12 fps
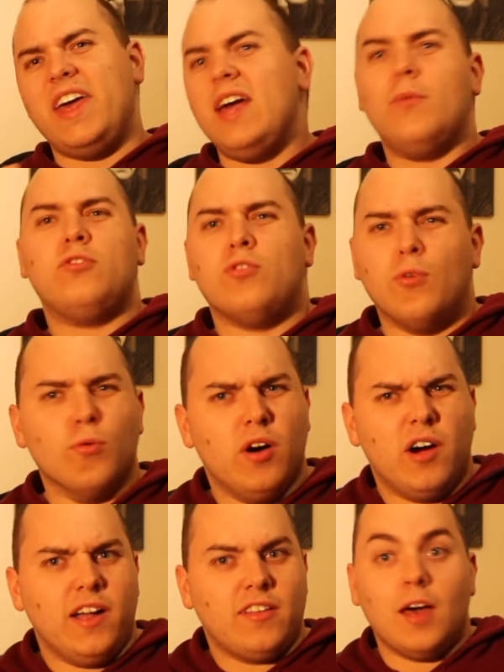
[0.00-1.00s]
it was
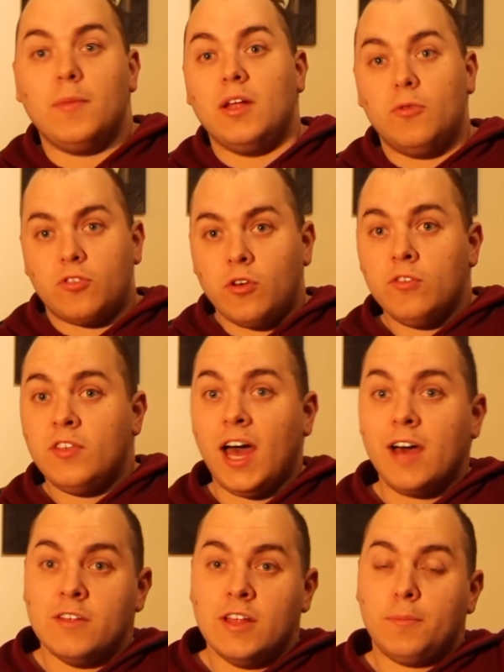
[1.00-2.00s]
alright. I mean, it was good to
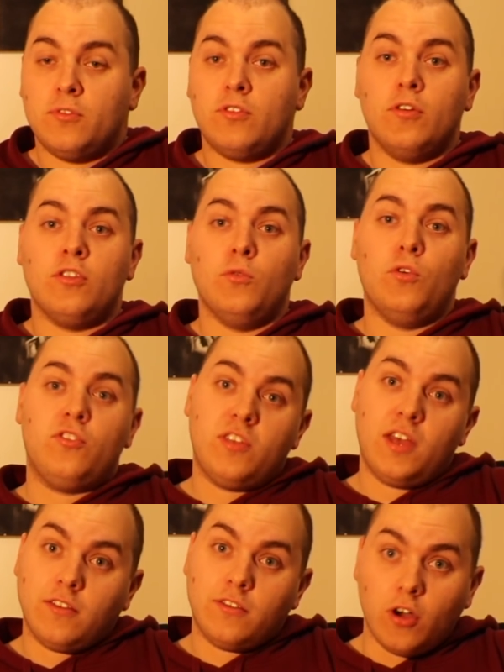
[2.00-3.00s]
have an episode that was
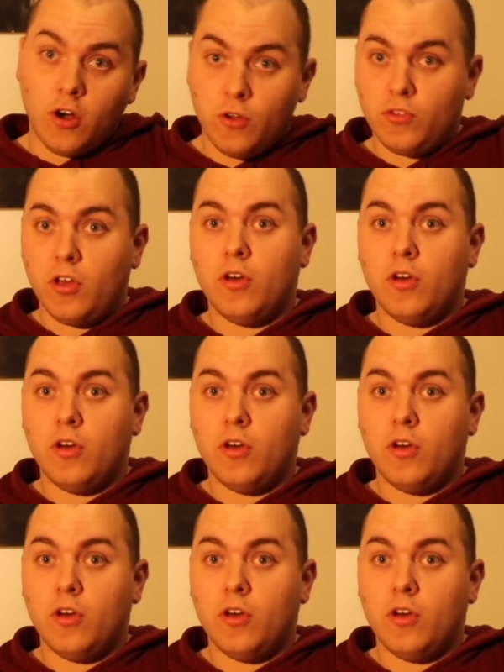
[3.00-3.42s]
set on